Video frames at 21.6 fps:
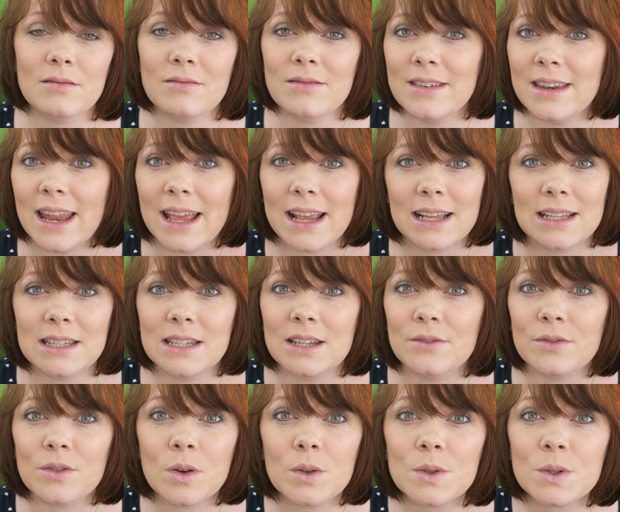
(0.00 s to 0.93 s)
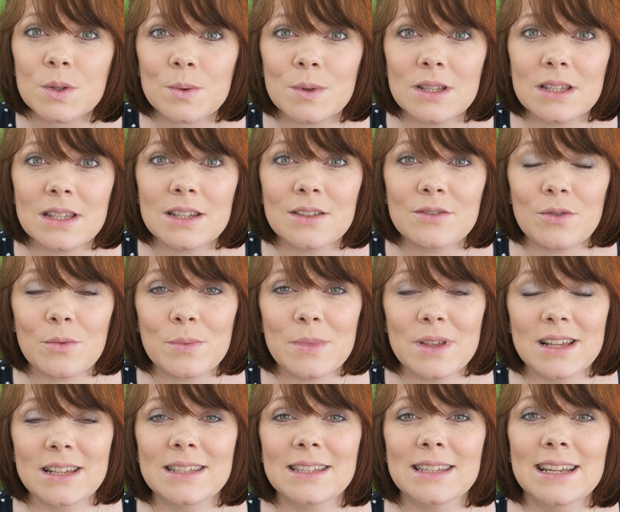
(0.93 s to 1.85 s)
negative consequences from
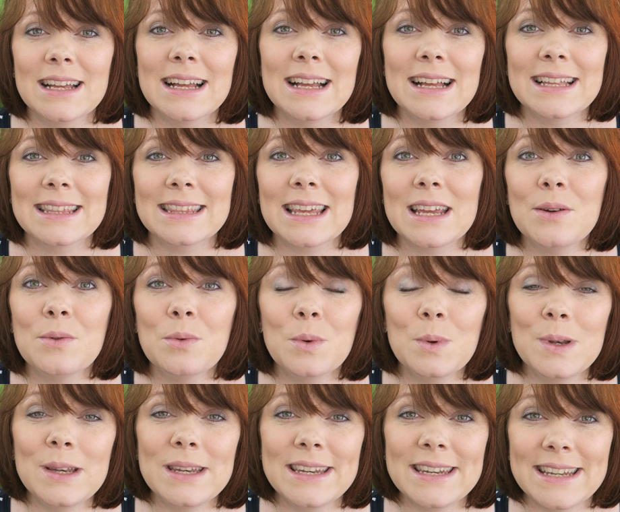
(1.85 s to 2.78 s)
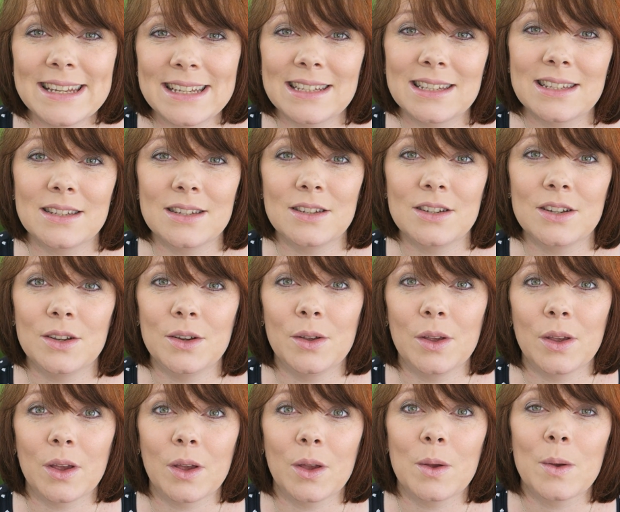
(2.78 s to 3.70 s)
this. They will listen to
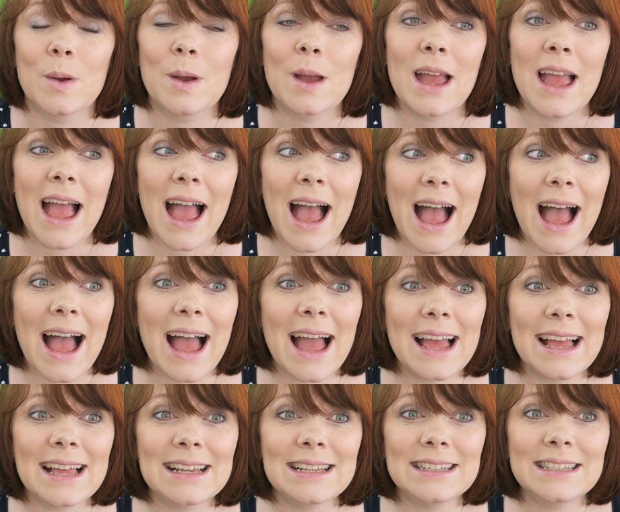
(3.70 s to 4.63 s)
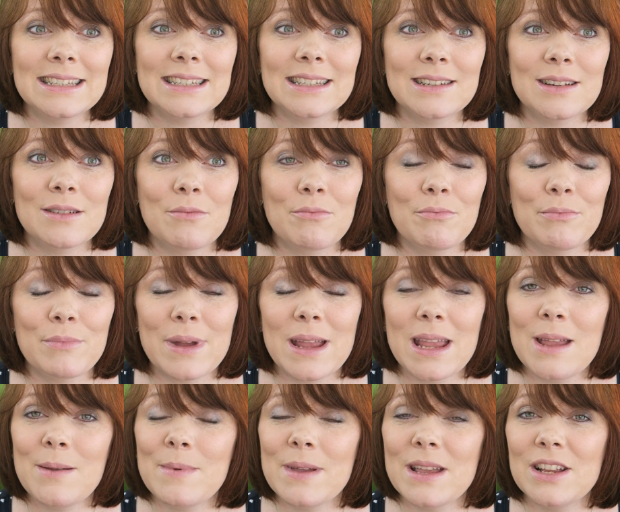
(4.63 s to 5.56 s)
you. And
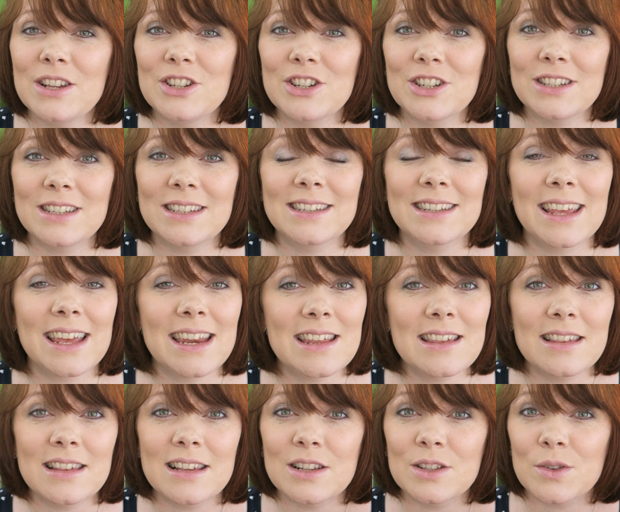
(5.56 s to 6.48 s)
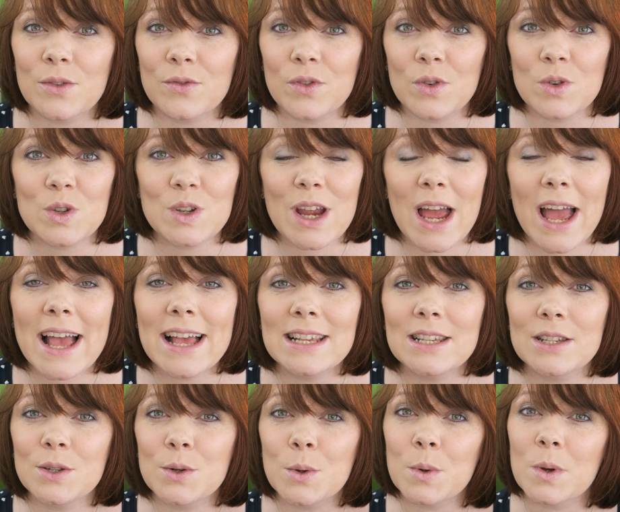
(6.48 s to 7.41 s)
maybe just getting things off your
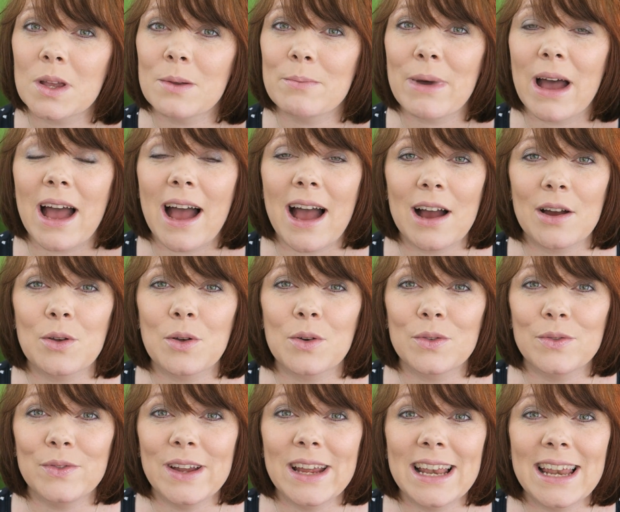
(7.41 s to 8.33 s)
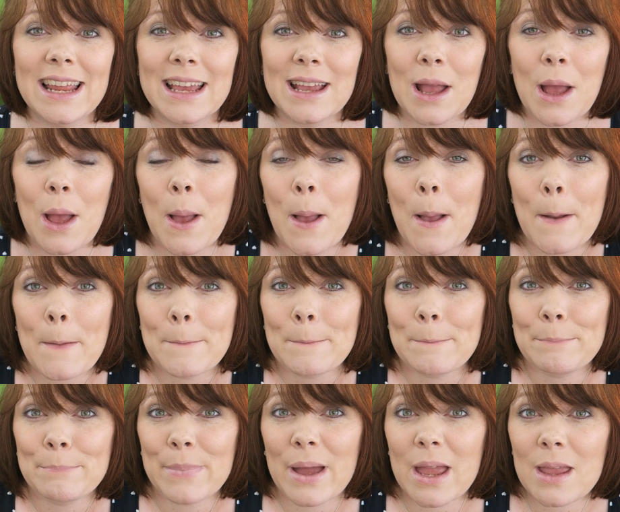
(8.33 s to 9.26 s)
chest, talking about how you're feeling,
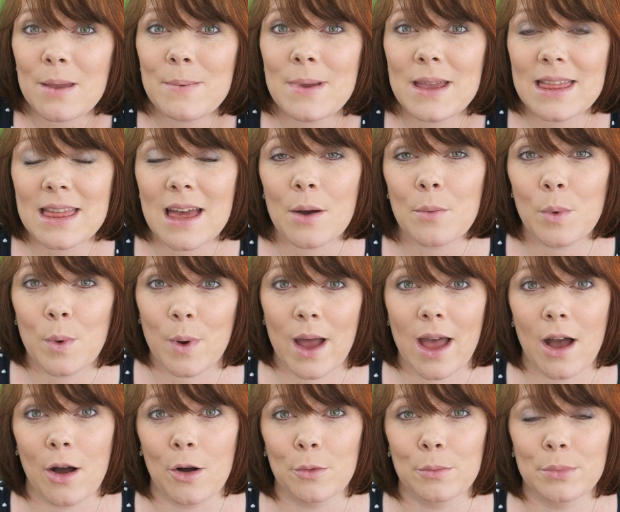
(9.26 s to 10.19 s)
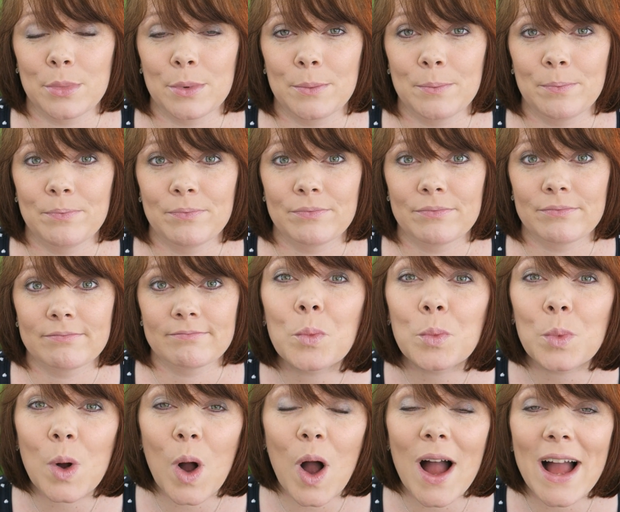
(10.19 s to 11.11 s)
maybe that will help.
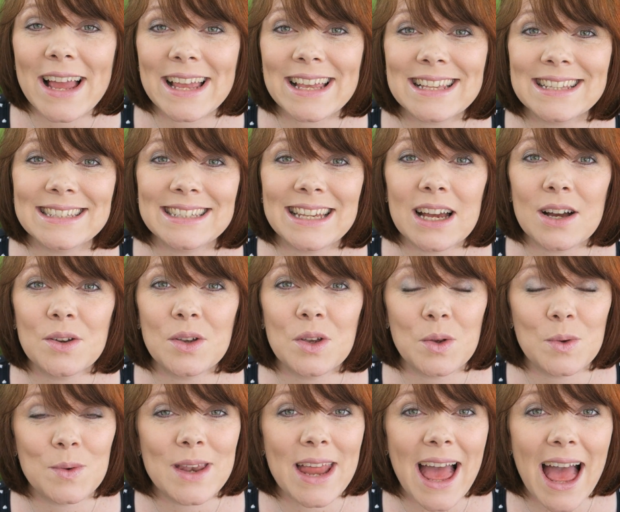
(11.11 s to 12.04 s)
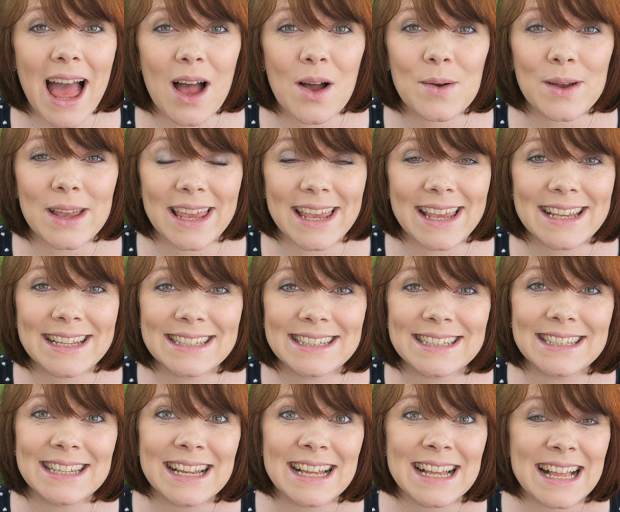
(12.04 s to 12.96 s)
What I can tell you now
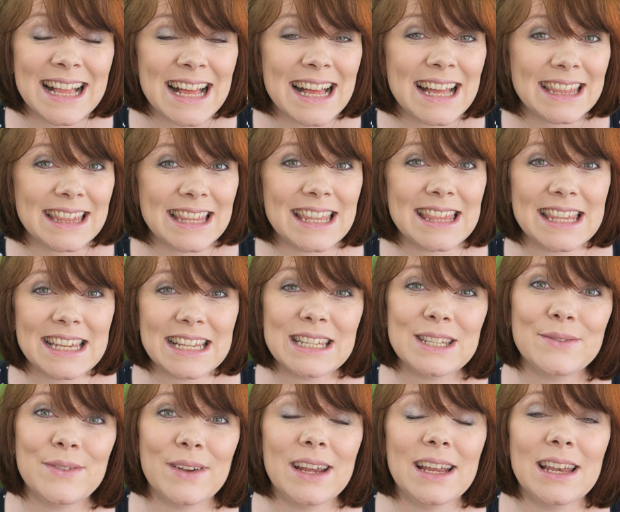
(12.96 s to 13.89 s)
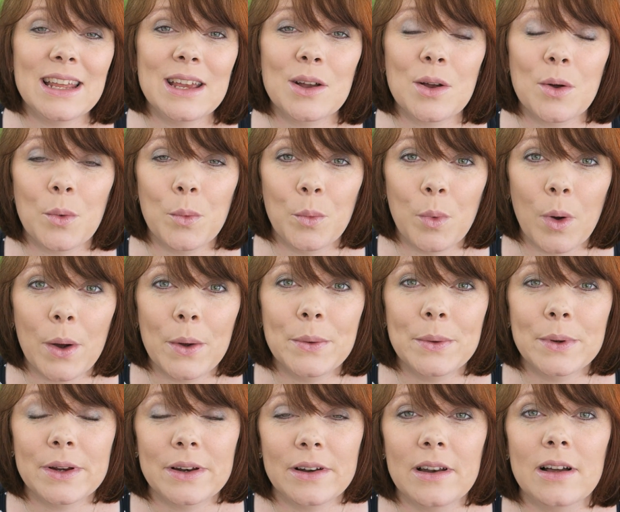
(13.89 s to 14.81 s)
is that this feeling
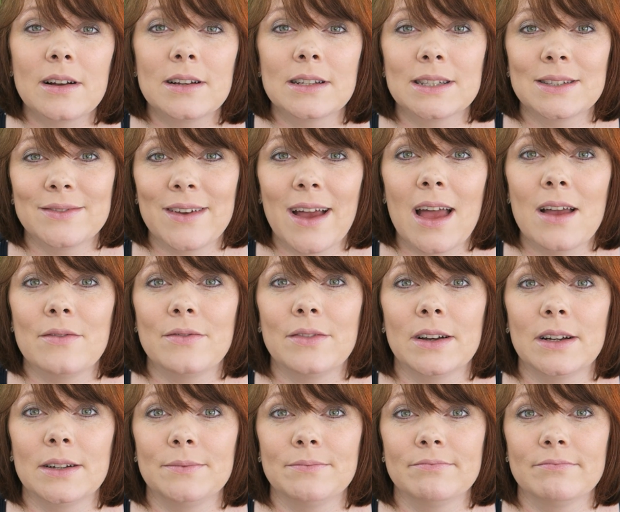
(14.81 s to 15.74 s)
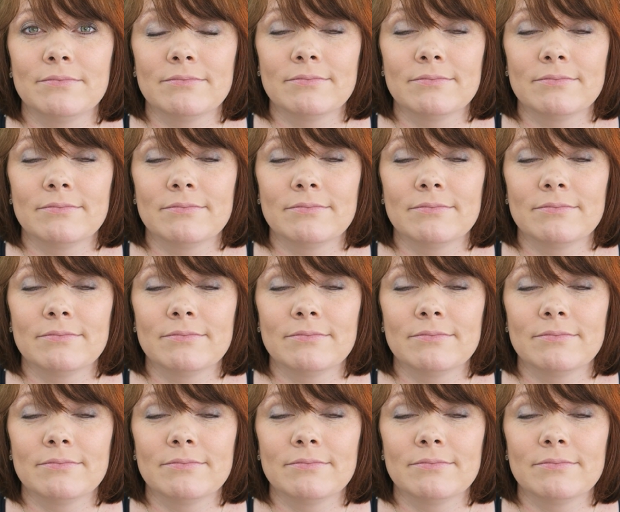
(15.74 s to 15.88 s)
won't last forever.